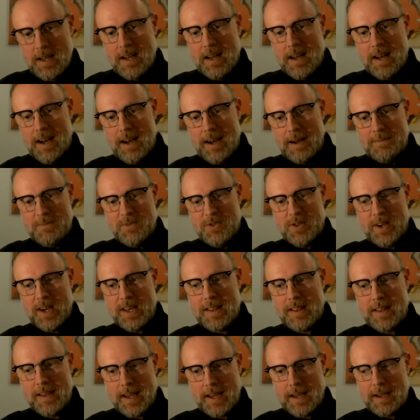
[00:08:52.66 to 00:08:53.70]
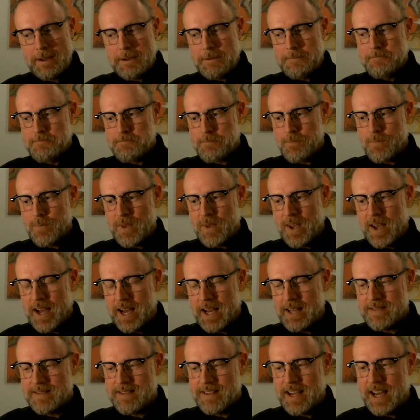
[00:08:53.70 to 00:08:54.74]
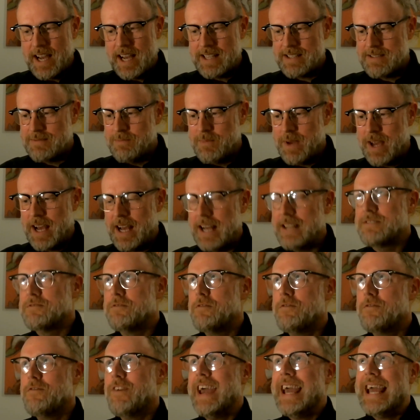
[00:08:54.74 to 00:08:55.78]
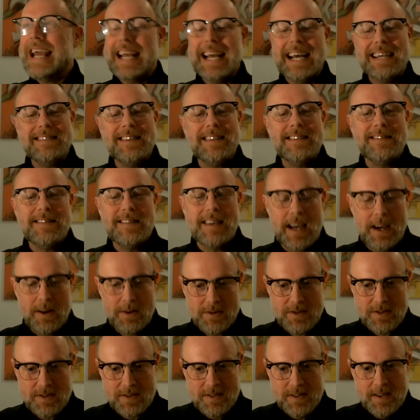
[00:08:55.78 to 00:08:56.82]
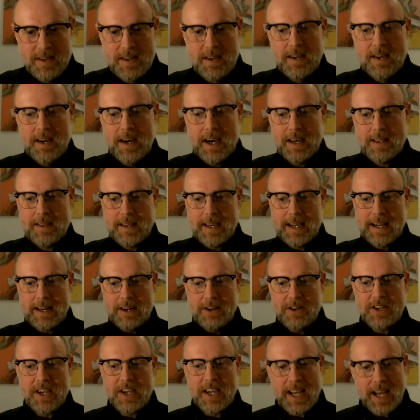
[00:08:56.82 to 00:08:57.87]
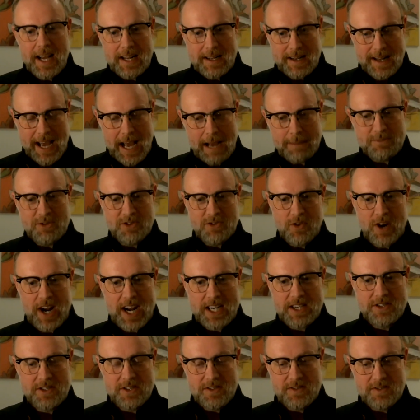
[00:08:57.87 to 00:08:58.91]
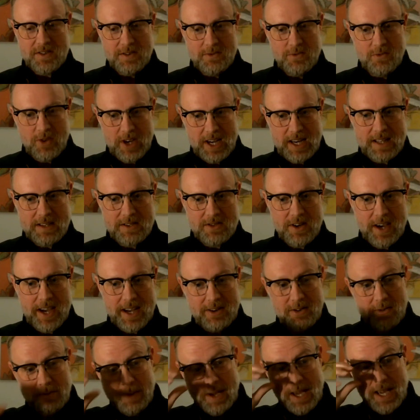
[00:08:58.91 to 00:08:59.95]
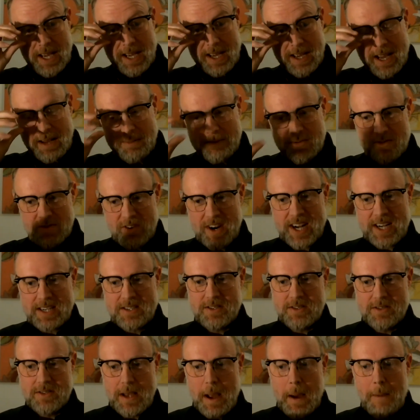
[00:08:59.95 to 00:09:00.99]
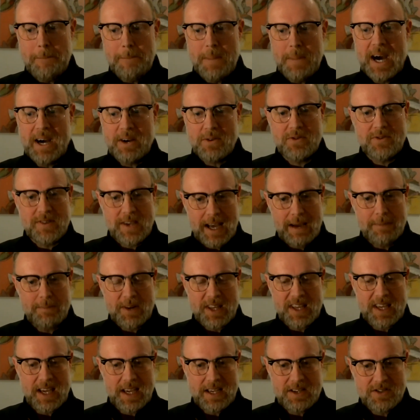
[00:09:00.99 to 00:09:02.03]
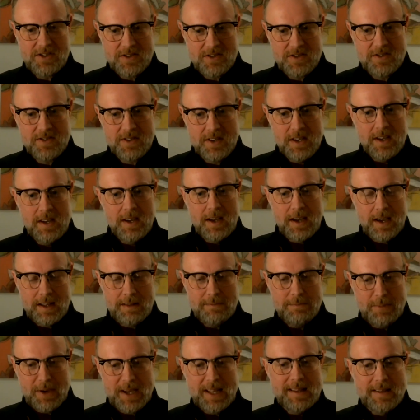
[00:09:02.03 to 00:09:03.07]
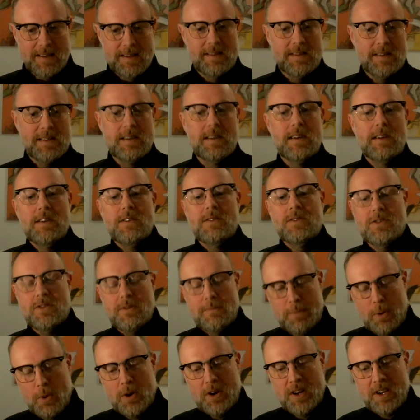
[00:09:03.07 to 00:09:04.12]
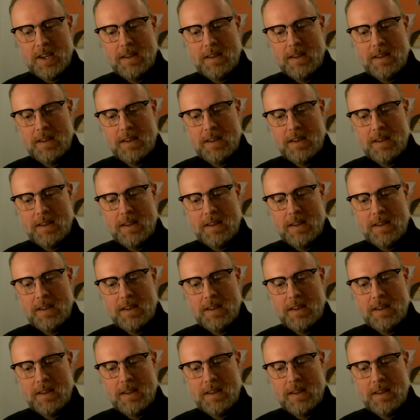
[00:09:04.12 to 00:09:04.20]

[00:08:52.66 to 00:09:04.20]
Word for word: Um, so I think, as as as vague as it sounds, I think looking at abstractions and really trying to make abstractions about applications and build supporting